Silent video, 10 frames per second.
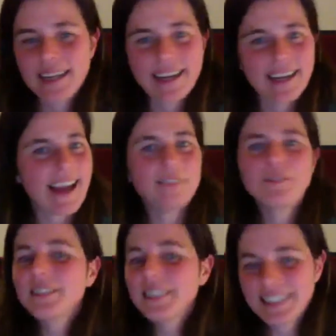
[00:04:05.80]

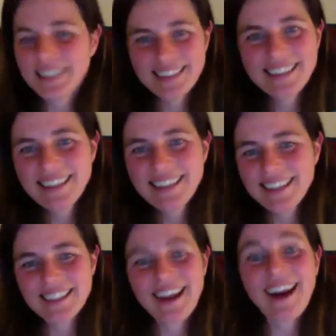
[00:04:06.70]
everything. It's
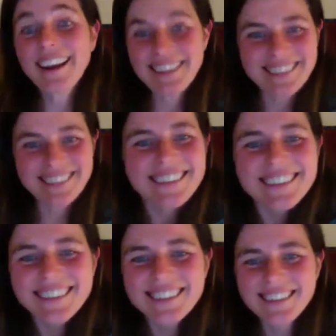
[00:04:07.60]
Gaia,
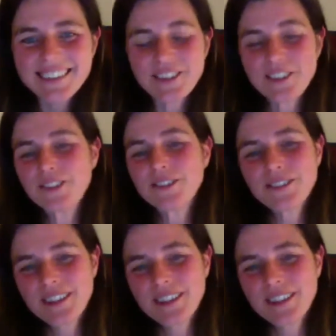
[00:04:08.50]
you know,